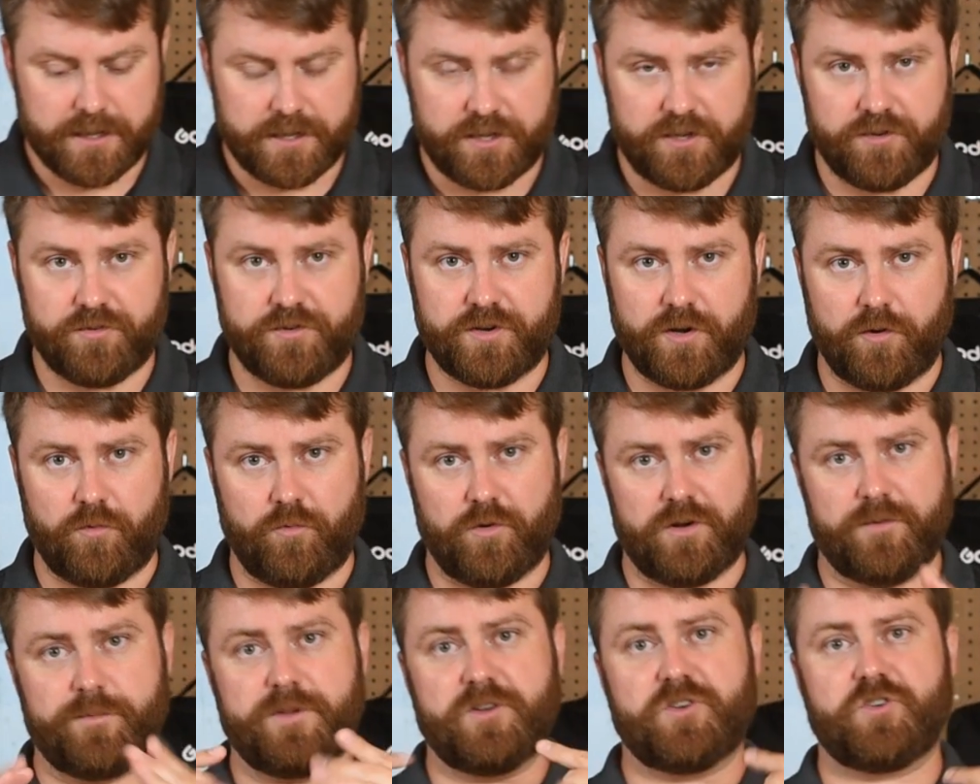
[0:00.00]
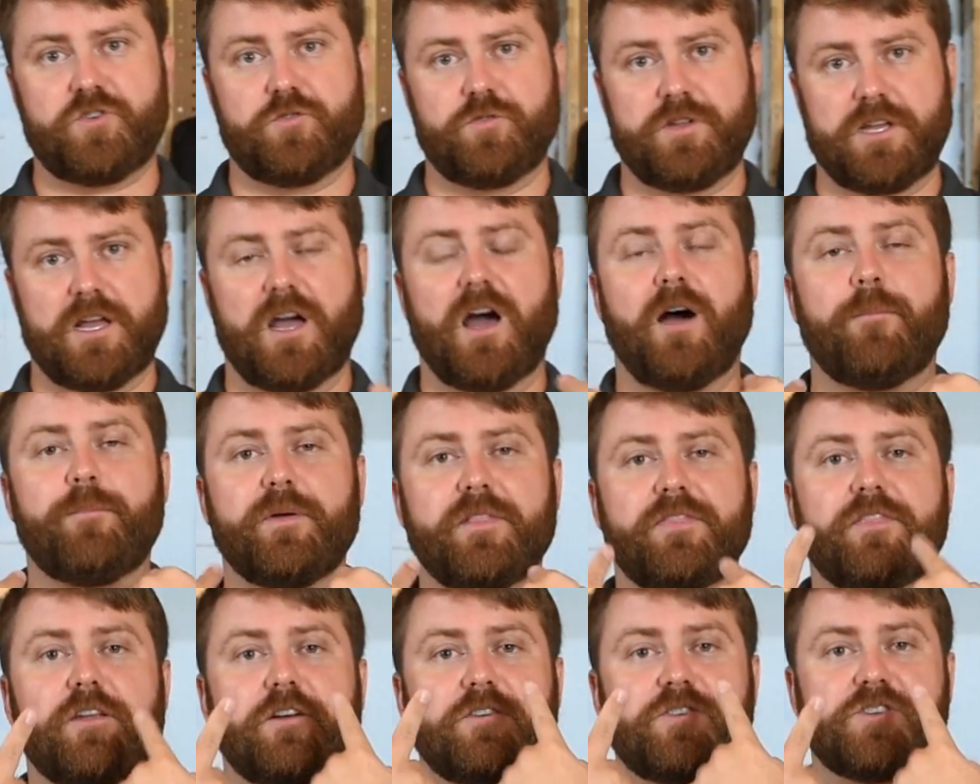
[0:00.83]
You don't want to be shooting up
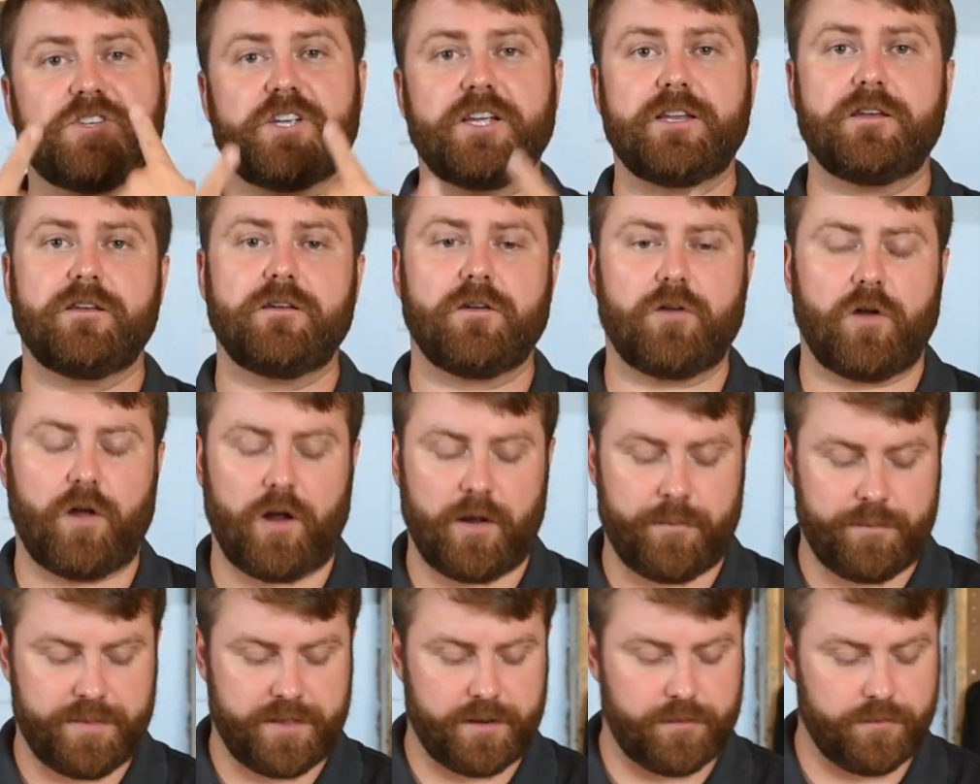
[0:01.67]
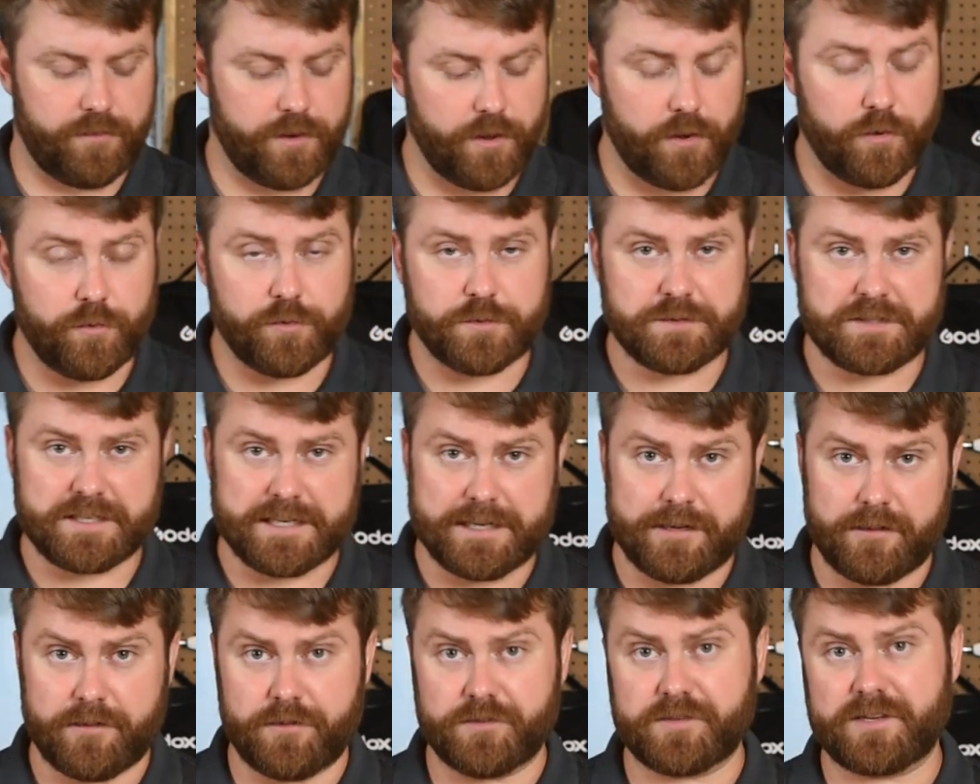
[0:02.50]
at their chin, up their nose,
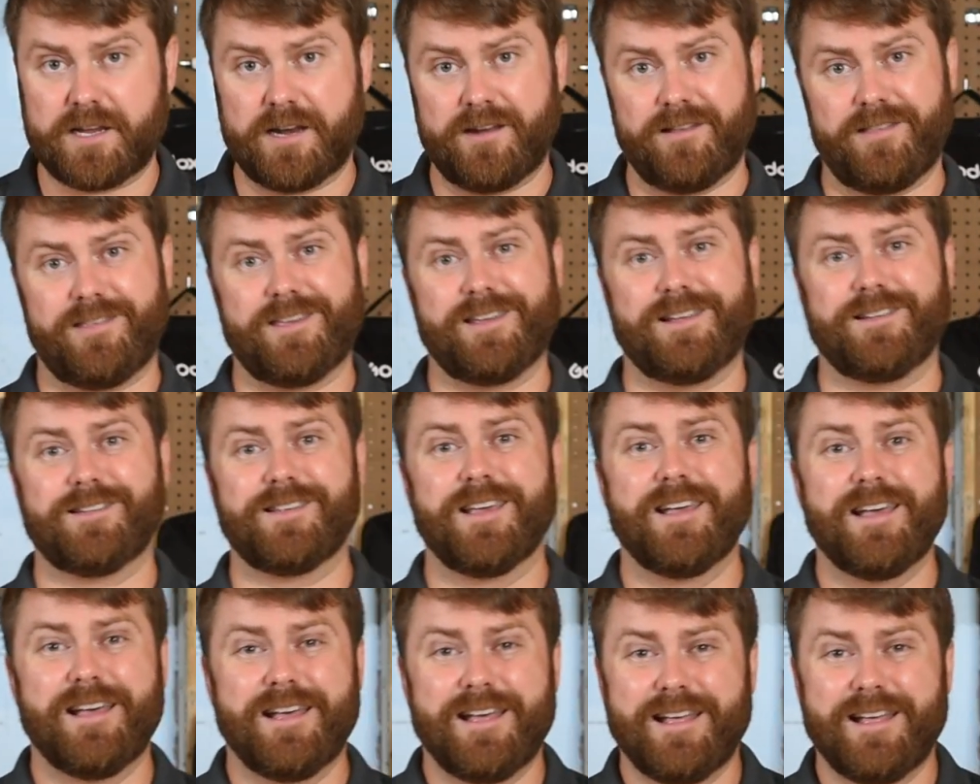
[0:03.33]
any of those kind of things.